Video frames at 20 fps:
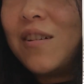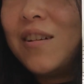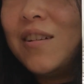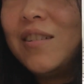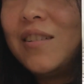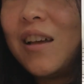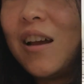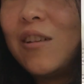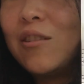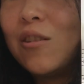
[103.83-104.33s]

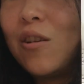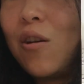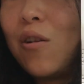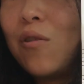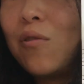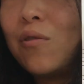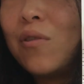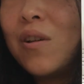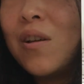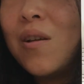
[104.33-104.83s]
yes, I'd
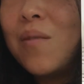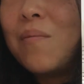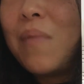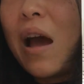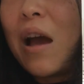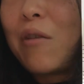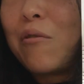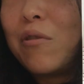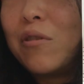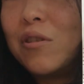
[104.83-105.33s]
go
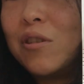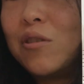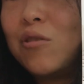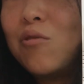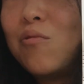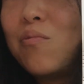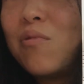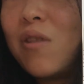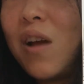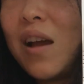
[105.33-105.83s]
backward
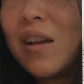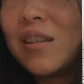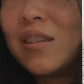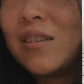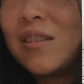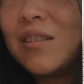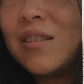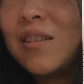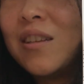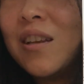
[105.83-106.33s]
just to
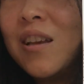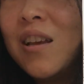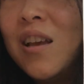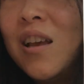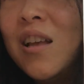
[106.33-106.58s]
practice.